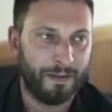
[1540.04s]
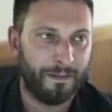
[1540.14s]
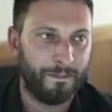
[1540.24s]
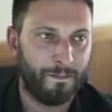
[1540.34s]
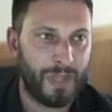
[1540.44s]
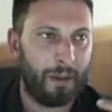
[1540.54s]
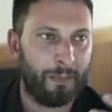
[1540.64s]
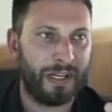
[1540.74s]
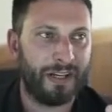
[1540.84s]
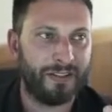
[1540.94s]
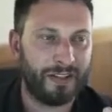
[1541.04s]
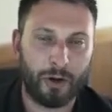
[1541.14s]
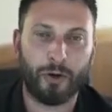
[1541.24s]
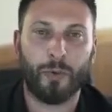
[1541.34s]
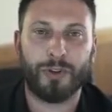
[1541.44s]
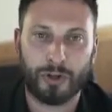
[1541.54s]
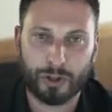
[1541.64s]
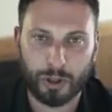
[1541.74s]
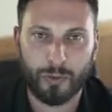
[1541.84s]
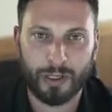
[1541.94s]
Not because they don't know what they're
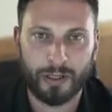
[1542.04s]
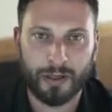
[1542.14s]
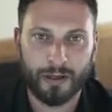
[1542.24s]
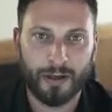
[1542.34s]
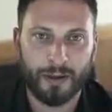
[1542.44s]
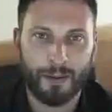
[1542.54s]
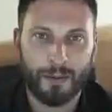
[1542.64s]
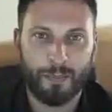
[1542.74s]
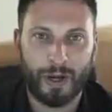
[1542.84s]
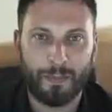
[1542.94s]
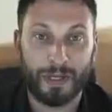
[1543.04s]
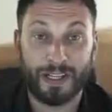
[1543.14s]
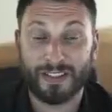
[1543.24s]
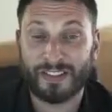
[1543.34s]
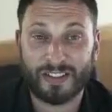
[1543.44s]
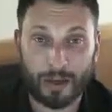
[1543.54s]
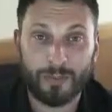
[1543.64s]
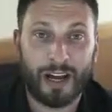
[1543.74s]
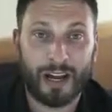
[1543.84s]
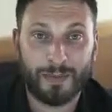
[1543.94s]
doing, but because
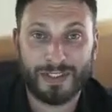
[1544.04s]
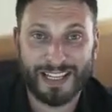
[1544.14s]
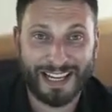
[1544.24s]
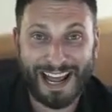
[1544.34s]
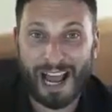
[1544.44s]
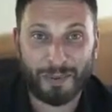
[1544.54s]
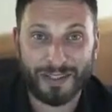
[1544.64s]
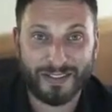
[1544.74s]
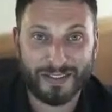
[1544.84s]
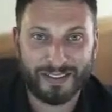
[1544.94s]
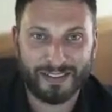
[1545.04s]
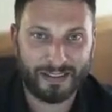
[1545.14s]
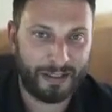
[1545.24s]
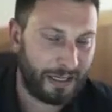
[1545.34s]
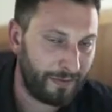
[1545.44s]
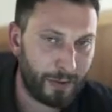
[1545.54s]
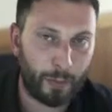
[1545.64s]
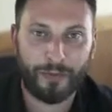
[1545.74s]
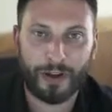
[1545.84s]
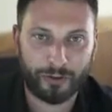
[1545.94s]
sometimes it happens, even to
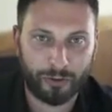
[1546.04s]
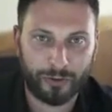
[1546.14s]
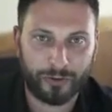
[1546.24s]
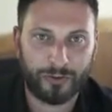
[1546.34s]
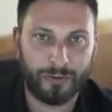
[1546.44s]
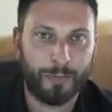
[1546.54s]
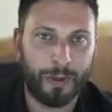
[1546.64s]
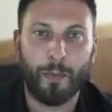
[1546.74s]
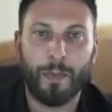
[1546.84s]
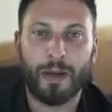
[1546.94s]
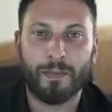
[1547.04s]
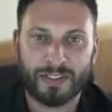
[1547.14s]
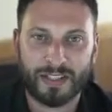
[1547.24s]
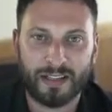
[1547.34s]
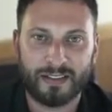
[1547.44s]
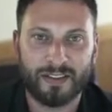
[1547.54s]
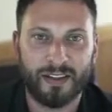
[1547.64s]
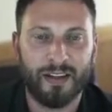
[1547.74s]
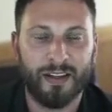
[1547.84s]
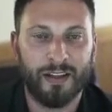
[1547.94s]
professionals. People make mistakes.
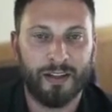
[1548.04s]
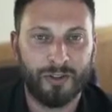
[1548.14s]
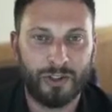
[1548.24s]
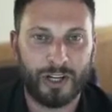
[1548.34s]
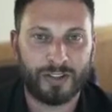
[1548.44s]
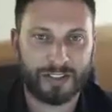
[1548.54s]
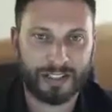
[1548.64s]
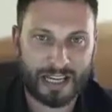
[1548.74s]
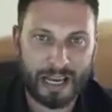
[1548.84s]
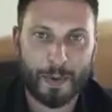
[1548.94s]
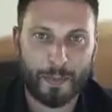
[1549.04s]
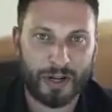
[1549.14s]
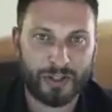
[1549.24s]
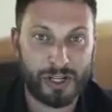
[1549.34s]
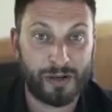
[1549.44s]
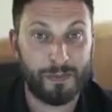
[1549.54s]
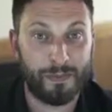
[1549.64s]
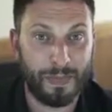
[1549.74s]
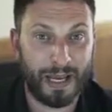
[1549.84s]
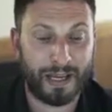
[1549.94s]
Just keep a budget,
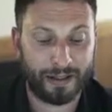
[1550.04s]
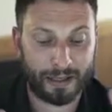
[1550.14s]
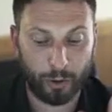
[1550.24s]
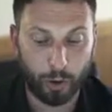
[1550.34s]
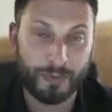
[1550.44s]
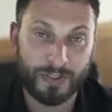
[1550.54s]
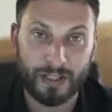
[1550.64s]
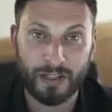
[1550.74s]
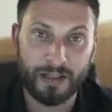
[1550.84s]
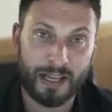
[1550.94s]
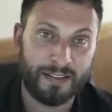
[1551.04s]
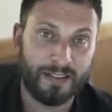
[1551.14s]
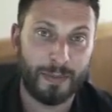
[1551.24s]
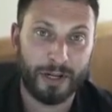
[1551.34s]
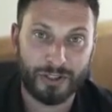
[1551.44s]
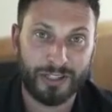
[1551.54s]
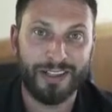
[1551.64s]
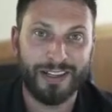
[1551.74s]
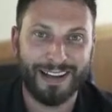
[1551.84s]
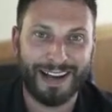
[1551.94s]
make like a oopsie daisy budget.
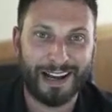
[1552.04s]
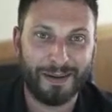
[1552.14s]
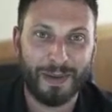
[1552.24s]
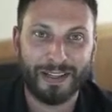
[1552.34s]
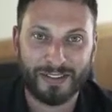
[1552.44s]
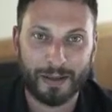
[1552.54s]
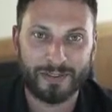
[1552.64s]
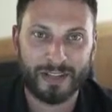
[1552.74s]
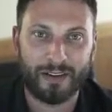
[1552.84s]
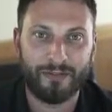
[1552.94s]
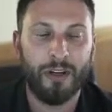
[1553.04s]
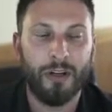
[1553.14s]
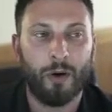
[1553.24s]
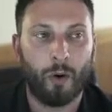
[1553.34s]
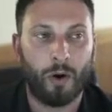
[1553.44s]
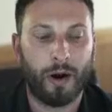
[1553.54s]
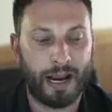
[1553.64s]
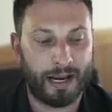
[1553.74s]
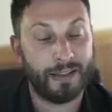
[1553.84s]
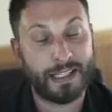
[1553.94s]
I messed up stuff. Or,
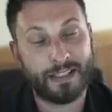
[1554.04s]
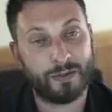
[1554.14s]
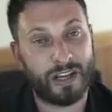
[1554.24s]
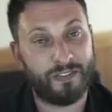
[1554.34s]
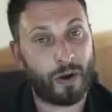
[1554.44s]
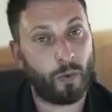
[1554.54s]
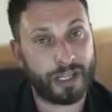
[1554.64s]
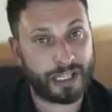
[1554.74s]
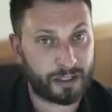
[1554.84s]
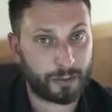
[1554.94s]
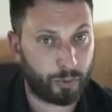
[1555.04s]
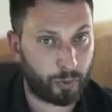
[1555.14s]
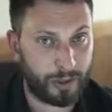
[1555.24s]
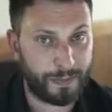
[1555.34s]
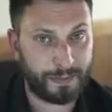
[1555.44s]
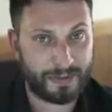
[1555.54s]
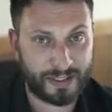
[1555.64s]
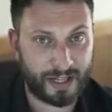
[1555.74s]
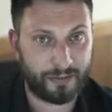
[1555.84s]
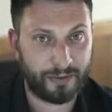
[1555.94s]
hey, this is if I want to get the premium
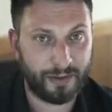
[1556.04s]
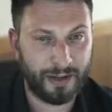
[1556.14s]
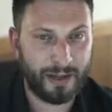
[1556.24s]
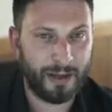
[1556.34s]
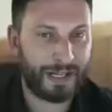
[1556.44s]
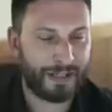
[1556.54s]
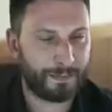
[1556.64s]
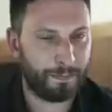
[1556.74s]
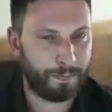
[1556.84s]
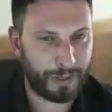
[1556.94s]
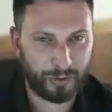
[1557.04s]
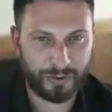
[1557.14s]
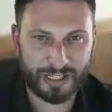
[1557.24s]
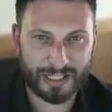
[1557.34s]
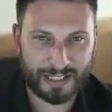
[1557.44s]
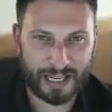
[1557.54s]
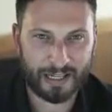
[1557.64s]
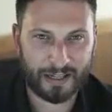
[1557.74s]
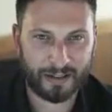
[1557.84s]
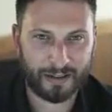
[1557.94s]
stuff, because builds can
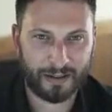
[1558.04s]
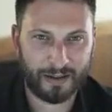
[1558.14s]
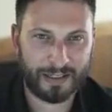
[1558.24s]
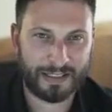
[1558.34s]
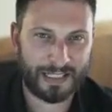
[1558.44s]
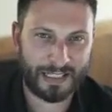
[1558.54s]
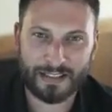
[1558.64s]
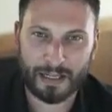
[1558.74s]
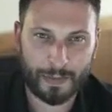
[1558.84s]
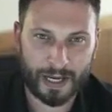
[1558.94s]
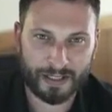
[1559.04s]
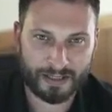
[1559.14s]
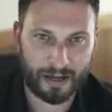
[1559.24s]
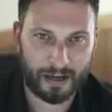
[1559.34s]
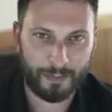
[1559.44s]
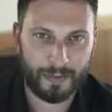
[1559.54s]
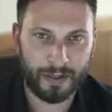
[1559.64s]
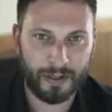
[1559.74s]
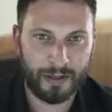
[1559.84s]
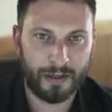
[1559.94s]
take a decent amount of time.
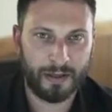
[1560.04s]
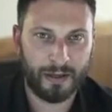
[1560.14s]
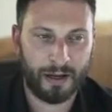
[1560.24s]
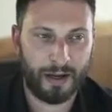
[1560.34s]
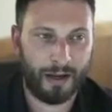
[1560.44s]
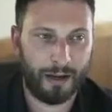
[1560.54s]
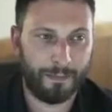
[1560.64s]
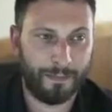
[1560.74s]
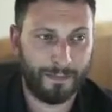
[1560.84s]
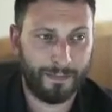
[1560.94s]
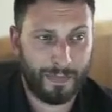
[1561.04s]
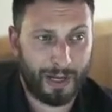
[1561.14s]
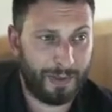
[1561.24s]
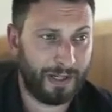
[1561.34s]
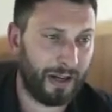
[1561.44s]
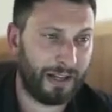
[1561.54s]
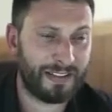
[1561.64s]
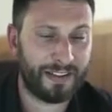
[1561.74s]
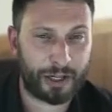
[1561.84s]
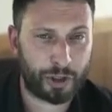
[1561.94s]
I mean, I'd say
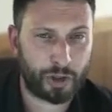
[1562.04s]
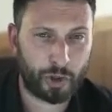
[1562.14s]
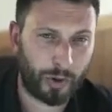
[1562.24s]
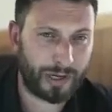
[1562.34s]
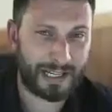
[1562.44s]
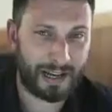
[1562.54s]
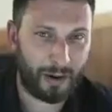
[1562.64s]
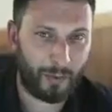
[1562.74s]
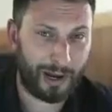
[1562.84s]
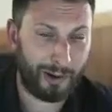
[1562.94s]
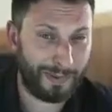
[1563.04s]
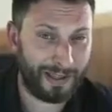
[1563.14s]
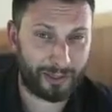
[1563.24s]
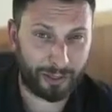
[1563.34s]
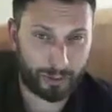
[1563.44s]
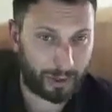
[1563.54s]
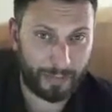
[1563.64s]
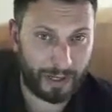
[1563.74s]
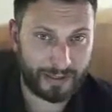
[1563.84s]
like a short DIY would be like 3 months.